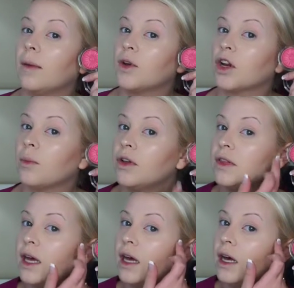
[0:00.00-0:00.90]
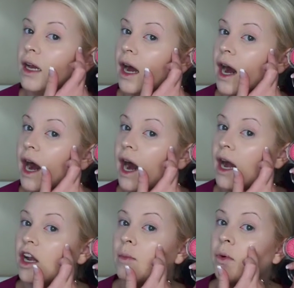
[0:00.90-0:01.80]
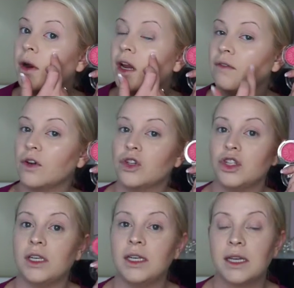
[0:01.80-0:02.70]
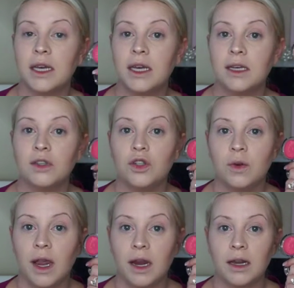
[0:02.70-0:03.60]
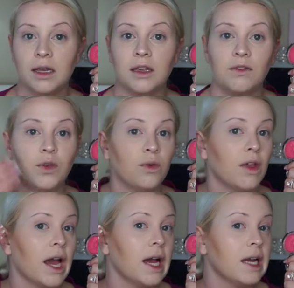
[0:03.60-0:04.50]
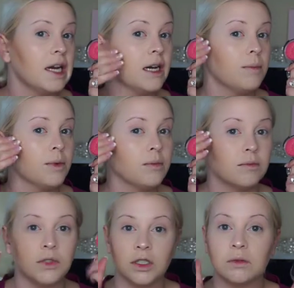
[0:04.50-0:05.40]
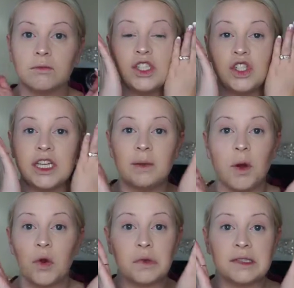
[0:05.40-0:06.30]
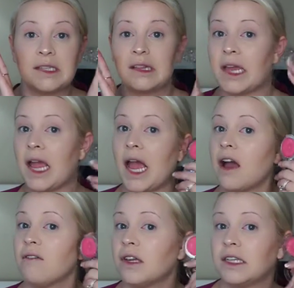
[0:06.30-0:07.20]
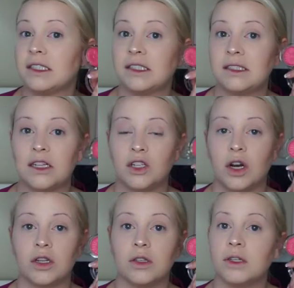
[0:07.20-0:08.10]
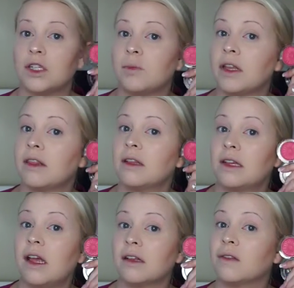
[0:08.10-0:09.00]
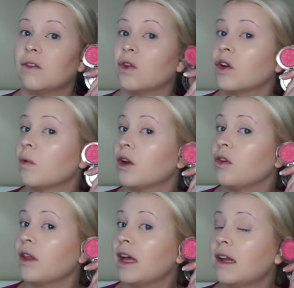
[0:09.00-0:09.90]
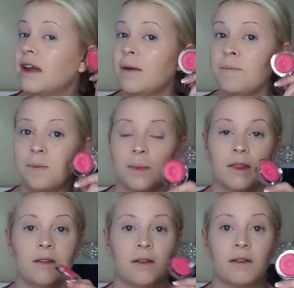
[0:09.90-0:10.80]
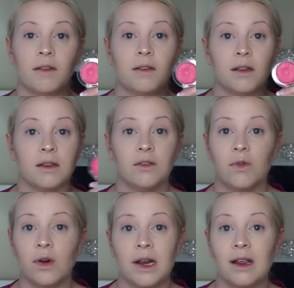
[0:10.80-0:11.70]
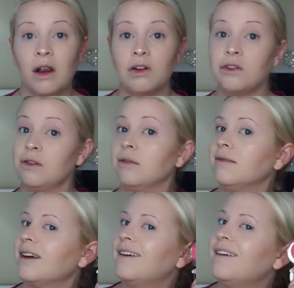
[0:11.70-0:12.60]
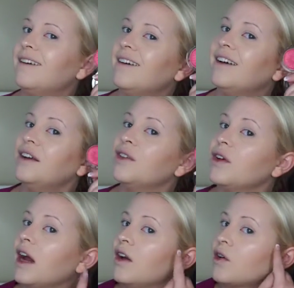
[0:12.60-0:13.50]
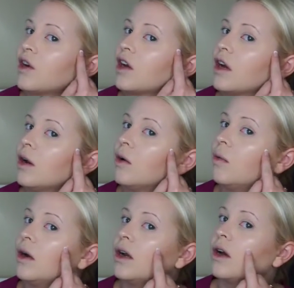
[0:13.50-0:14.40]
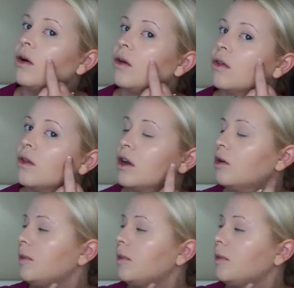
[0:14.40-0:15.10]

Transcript: you're going to put that at a higher point of your cheek to kind of give you that up, you know, the cheekbones that they have. And it's such a cartoonish, but yes, you're going to want to do that since this is for a cartoon. So yeah, you're going to want to go a little